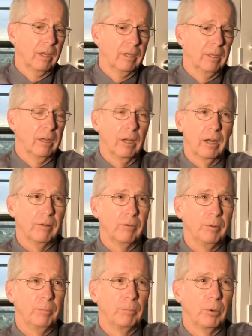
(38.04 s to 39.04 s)
Now, not
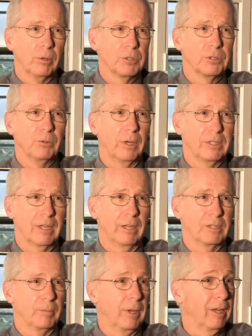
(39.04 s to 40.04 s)
every person who has
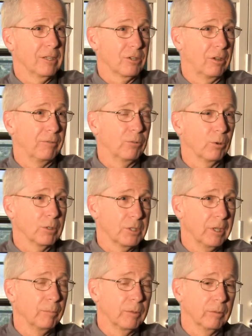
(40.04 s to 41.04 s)
asthma has all four
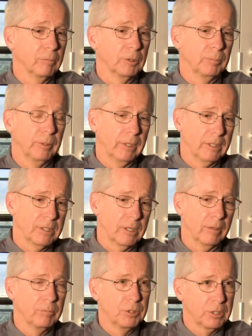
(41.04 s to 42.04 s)
symptoms, but at
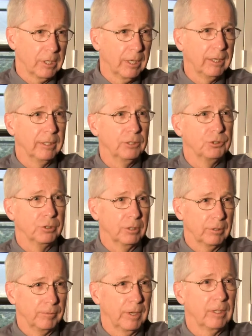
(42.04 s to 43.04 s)
some stage in
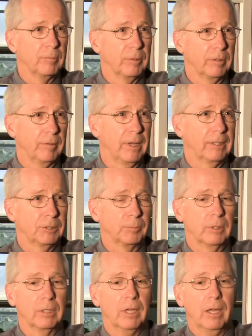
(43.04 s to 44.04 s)
the development of
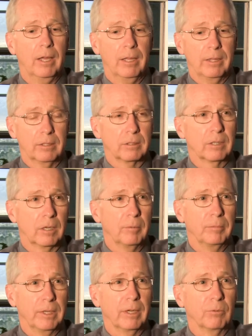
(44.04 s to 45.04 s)
asthma, they'll
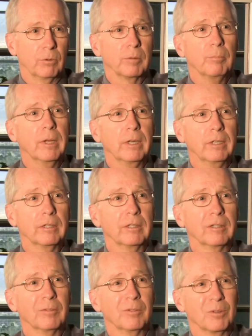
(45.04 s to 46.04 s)
come down with many
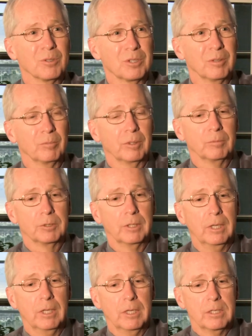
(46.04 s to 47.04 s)
of those symptoms.
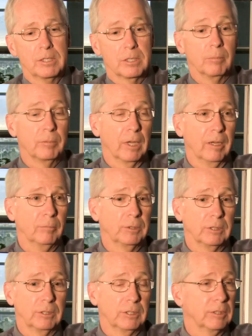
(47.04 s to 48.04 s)

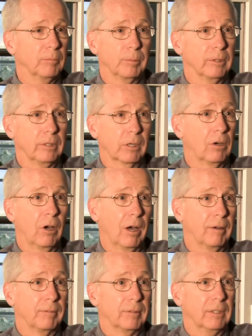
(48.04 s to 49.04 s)
Sometimes it's simply a
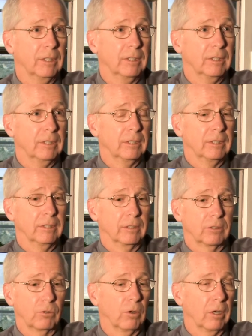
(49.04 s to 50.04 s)
cough, and
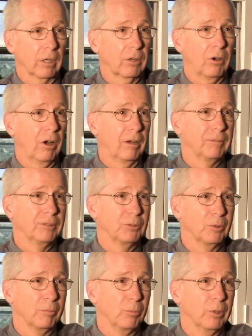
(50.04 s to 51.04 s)
a chronic cough
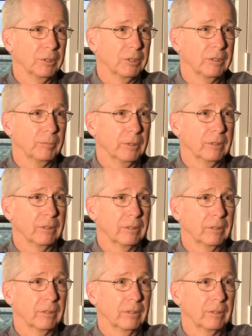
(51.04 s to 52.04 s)
is what brings them in
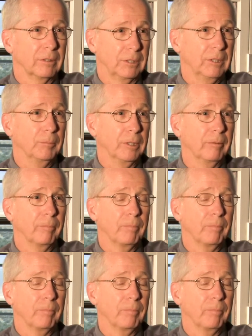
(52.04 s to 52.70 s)
to see me.